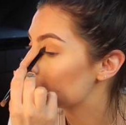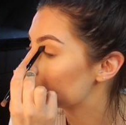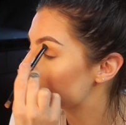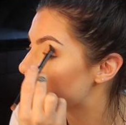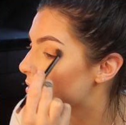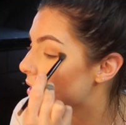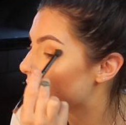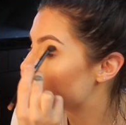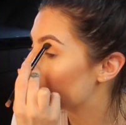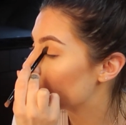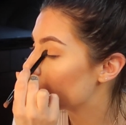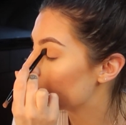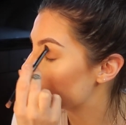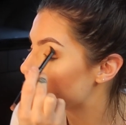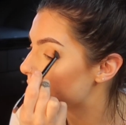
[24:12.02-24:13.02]
So,
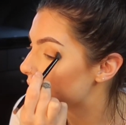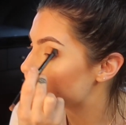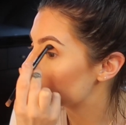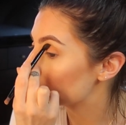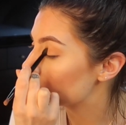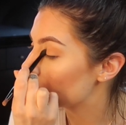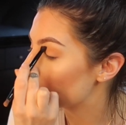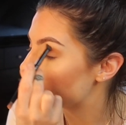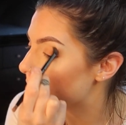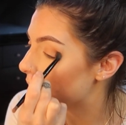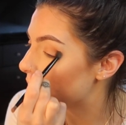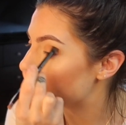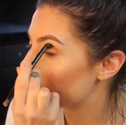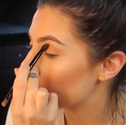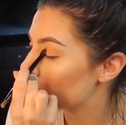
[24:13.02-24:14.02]
I guess that's, like,
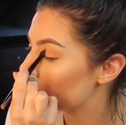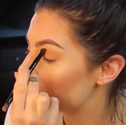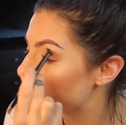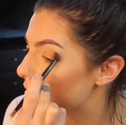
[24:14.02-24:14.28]
my